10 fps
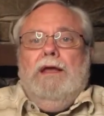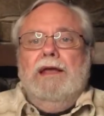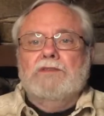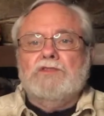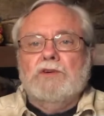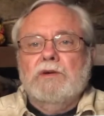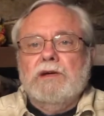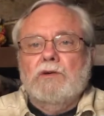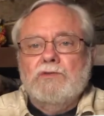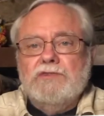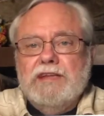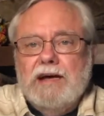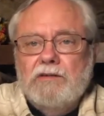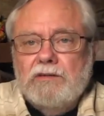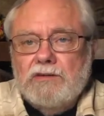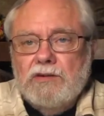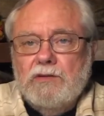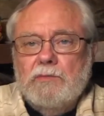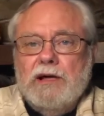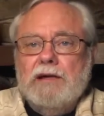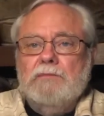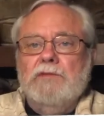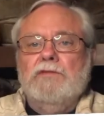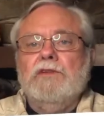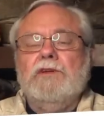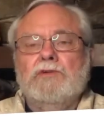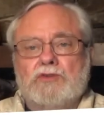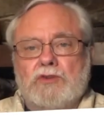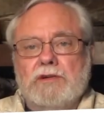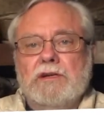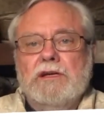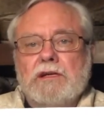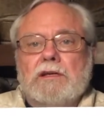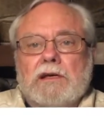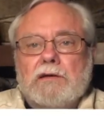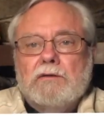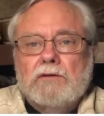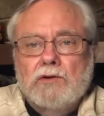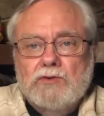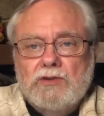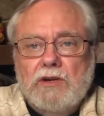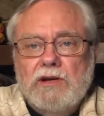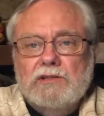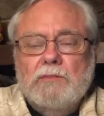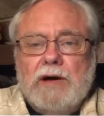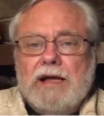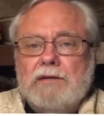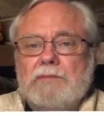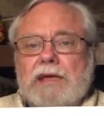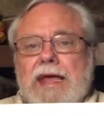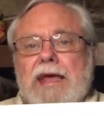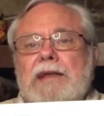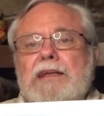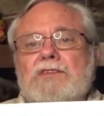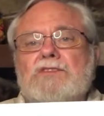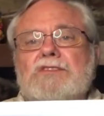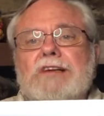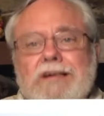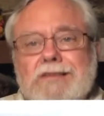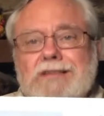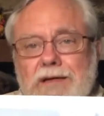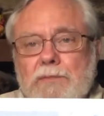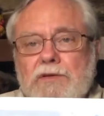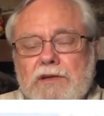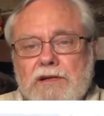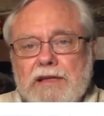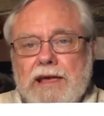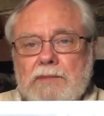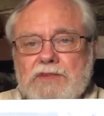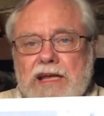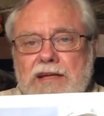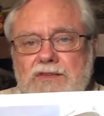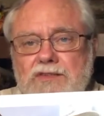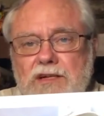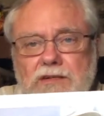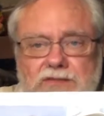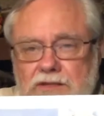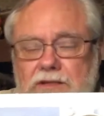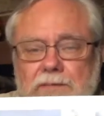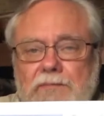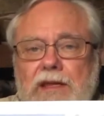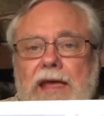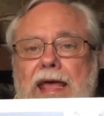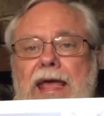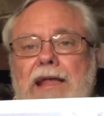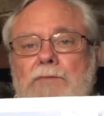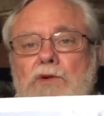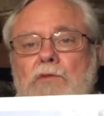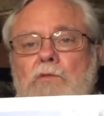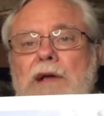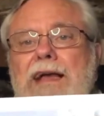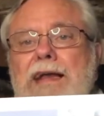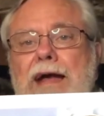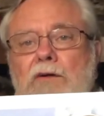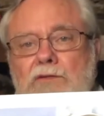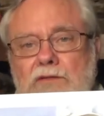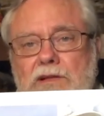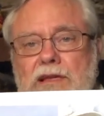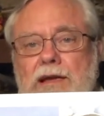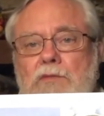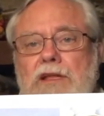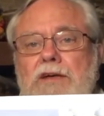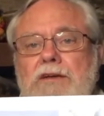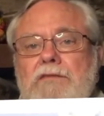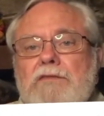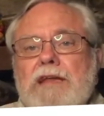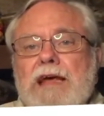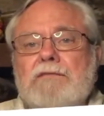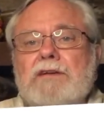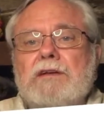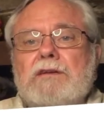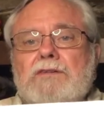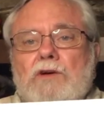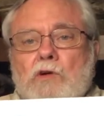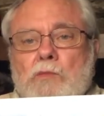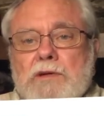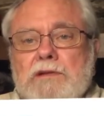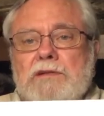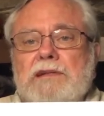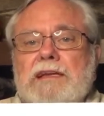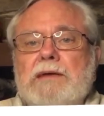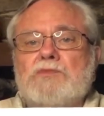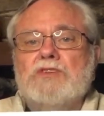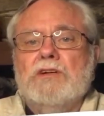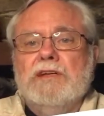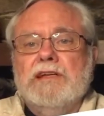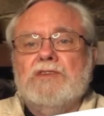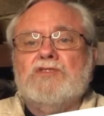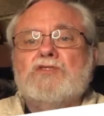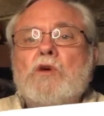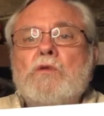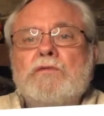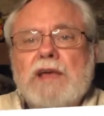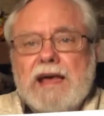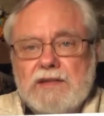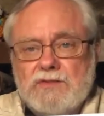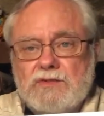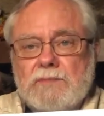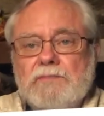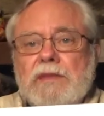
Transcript: And so it goes down to the bottom of the ocean, goes along the bottom, and it sucks up the clams, and it sucks the animal right out of the clam without even having to open the clam shell. And it's so fast